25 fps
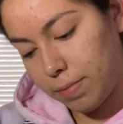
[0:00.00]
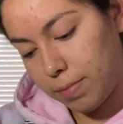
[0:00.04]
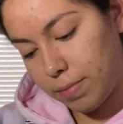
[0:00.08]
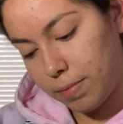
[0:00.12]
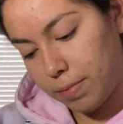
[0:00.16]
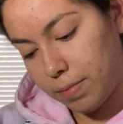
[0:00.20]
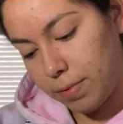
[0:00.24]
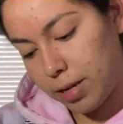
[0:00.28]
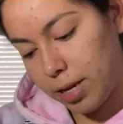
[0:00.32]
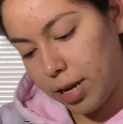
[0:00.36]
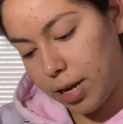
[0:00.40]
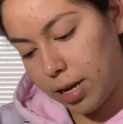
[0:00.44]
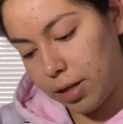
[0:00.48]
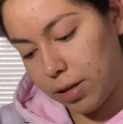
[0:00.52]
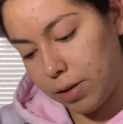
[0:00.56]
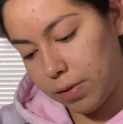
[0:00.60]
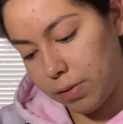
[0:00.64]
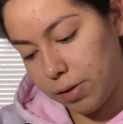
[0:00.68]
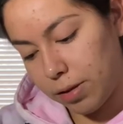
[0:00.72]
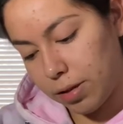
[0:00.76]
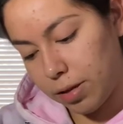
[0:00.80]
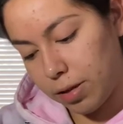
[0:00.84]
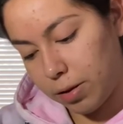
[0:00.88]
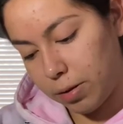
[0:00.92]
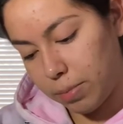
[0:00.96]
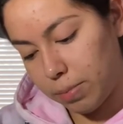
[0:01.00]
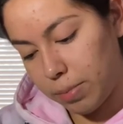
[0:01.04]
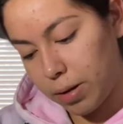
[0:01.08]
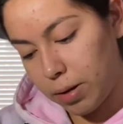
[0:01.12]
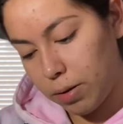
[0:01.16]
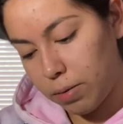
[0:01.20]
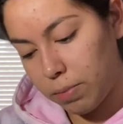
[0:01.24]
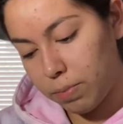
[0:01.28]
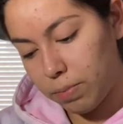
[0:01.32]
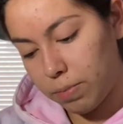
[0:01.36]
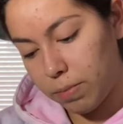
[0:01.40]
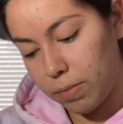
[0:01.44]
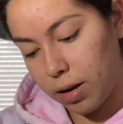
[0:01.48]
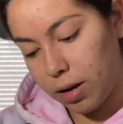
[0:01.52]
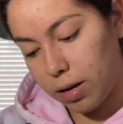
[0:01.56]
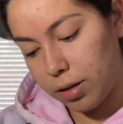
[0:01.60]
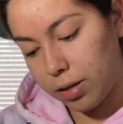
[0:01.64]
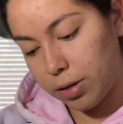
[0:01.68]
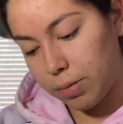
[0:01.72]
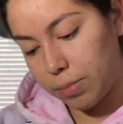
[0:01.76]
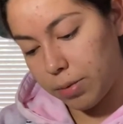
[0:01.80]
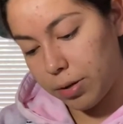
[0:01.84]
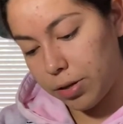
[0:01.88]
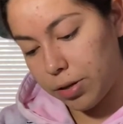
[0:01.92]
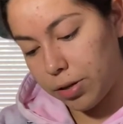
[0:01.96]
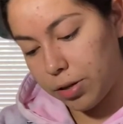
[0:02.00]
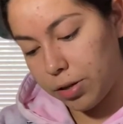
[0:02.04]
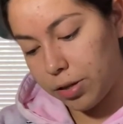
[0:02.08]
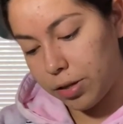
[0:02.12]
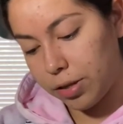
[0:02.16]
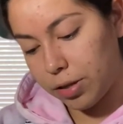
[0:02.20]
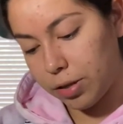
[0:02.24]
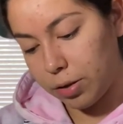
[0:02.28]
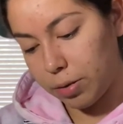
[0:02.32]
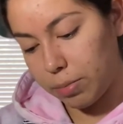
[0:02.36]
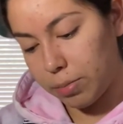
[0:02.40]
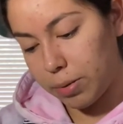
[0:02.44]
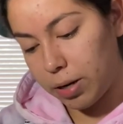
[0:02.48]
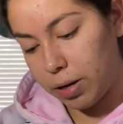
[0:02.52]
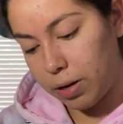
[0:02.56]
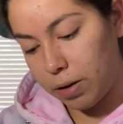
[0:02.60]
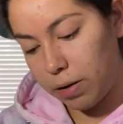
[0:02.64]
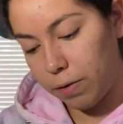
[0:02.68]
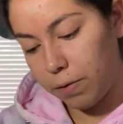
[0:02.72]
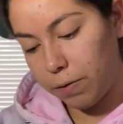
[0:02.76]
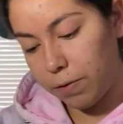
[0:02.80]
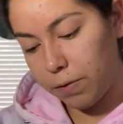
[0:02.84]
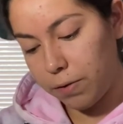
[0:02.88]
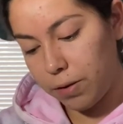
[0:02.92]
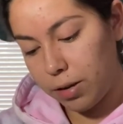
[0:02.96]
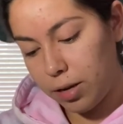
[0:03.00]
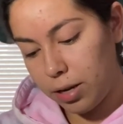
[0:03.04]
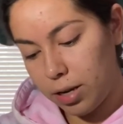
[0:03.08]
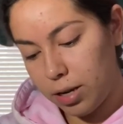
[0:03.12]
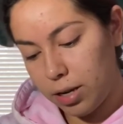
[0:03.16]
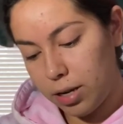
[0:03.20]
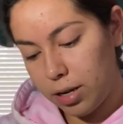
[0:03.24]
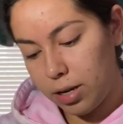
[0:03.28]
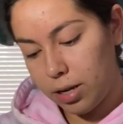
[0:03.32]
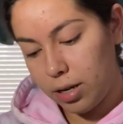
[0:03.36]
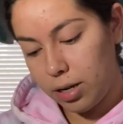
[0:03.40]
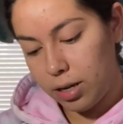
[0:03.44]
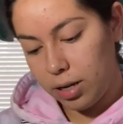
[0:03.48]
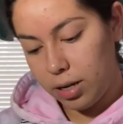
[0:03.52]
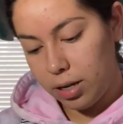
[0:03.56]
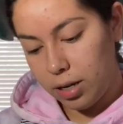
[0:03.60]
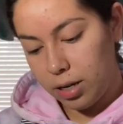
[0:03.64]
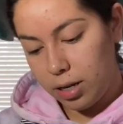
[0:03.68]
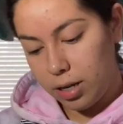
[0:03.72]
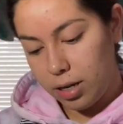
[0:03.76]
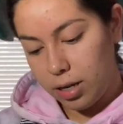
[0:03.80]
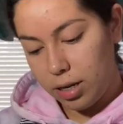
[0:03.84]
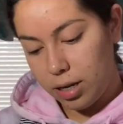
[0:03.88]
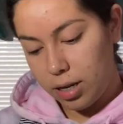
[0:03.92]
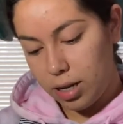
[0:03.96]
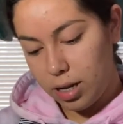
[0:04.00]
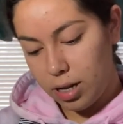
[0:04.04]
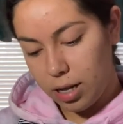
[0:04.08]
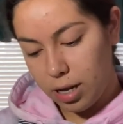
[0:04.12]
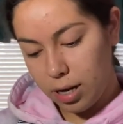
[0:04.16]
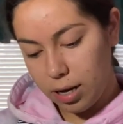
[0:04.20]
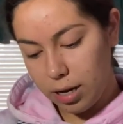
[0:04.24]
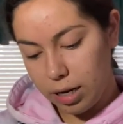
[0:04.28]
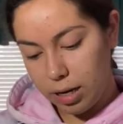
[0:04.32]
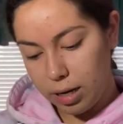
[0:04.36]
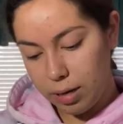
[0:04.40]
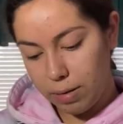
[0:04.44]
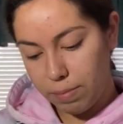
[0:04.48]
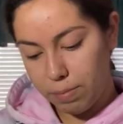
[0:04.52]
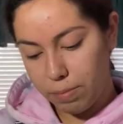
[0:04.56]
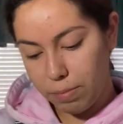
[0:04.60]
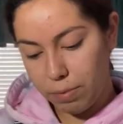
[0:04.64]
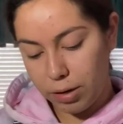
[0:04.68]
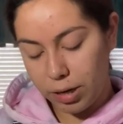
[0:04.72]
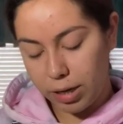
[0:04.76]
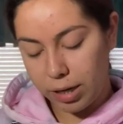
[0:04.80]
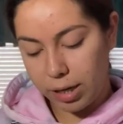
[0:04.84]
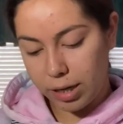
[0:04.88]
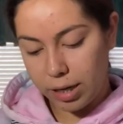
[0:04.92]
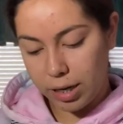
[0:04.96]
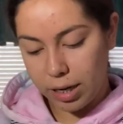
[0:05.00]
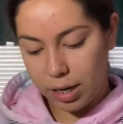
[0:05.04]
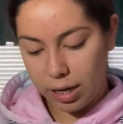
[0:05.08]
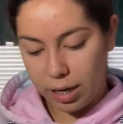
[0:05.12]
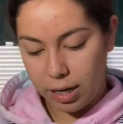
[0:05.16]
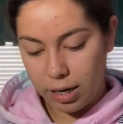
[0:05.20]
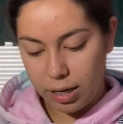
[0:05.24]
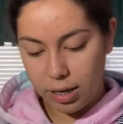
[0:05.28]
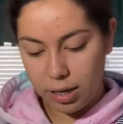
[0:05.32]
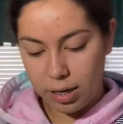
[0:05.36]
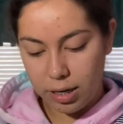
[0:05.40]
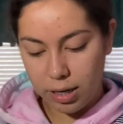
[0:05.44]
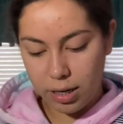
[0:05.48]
to take those a little bit, oh, not too much, just a little bit off. And then press it in.